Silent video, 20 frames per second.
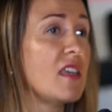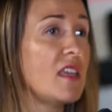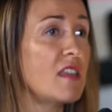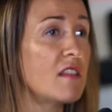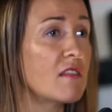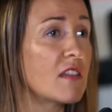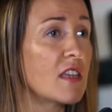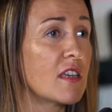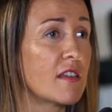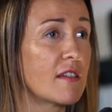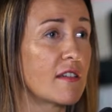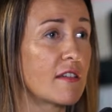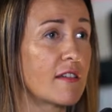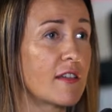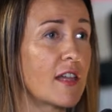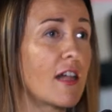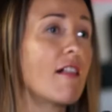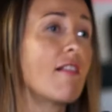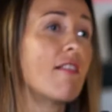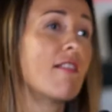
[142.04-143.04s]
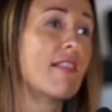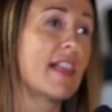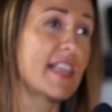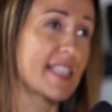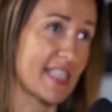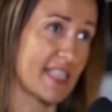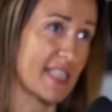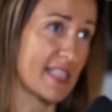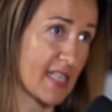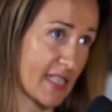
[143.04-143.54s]
in
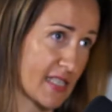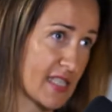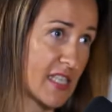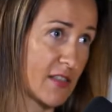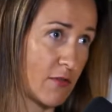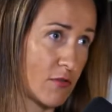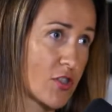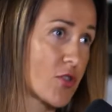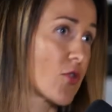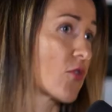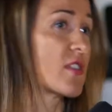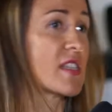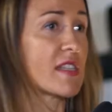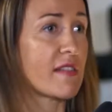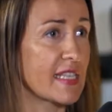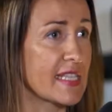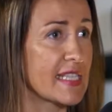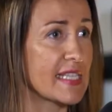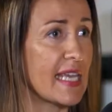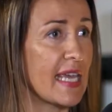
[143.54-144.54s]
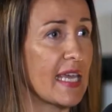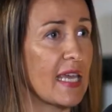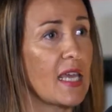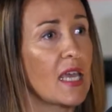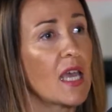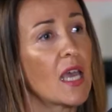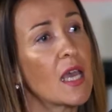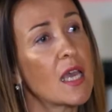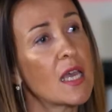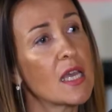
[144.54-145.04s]
less successful stories, let's say.
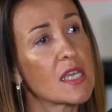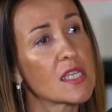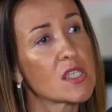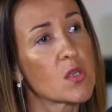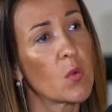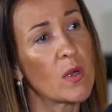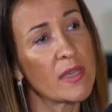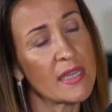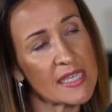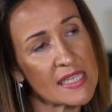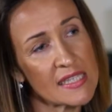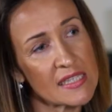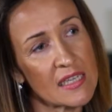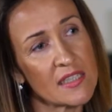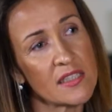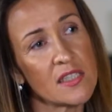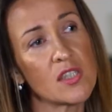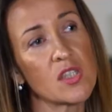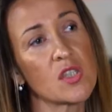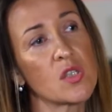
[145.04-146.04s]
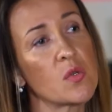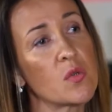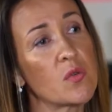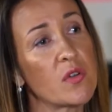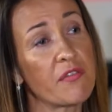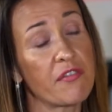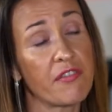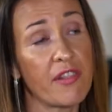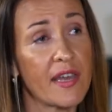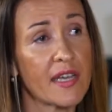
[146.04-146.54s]
So when I started to
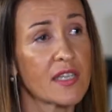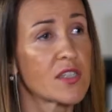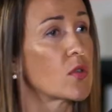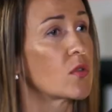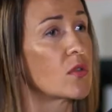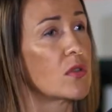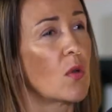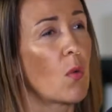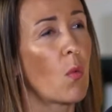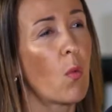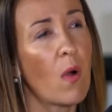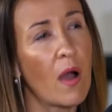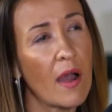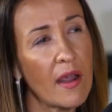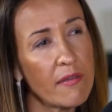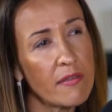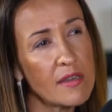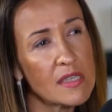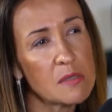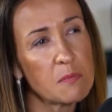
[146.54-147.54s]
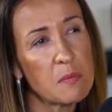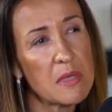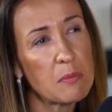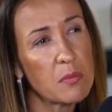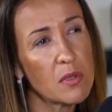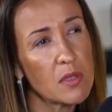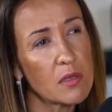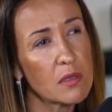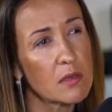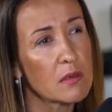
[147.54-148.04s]
reflect on why these
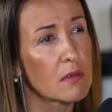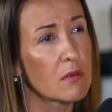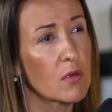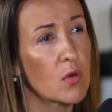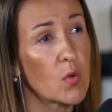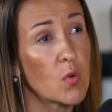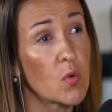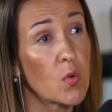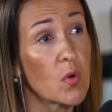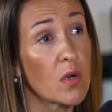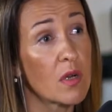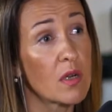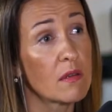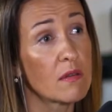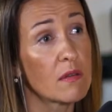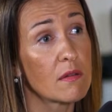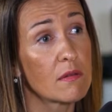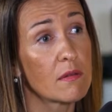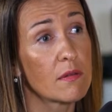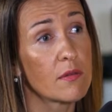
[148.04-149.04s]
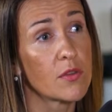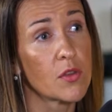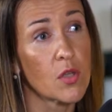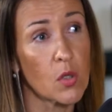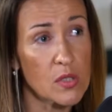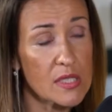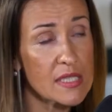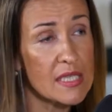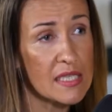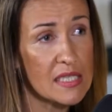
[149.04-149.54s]
people who were
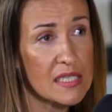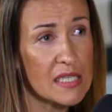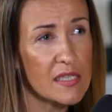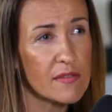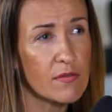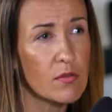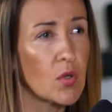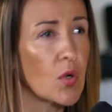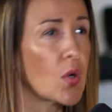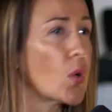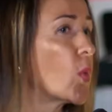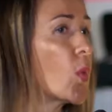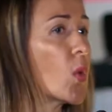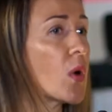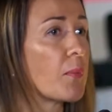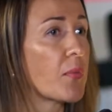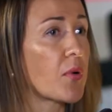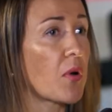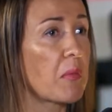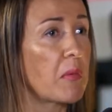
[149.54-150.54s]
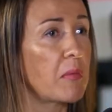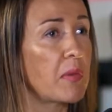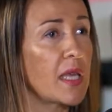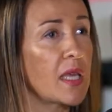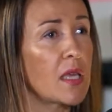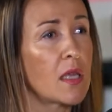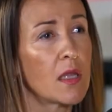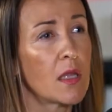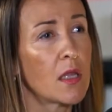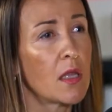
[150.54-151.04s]
not successful, who were
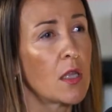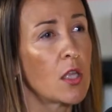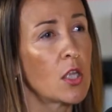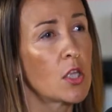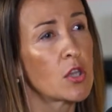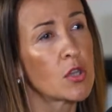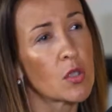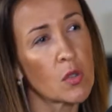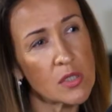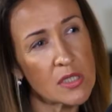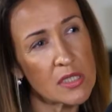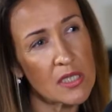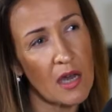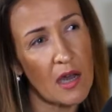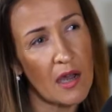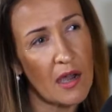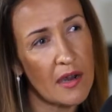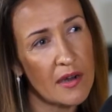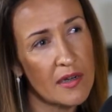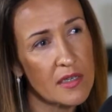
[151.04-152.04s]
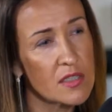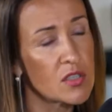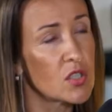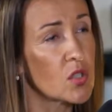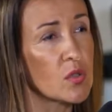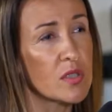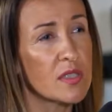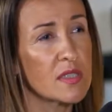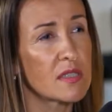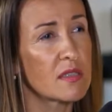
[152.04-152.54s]
probably not hired,
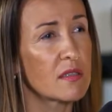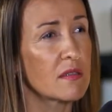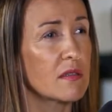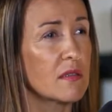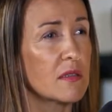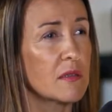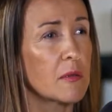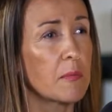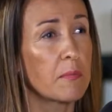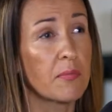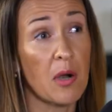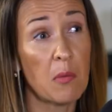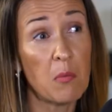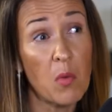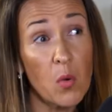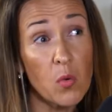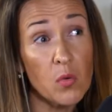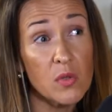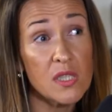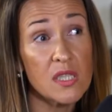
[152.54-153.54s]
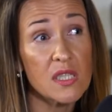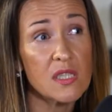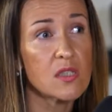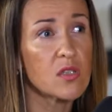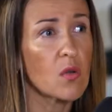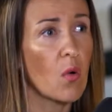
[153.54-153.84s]
not promoted,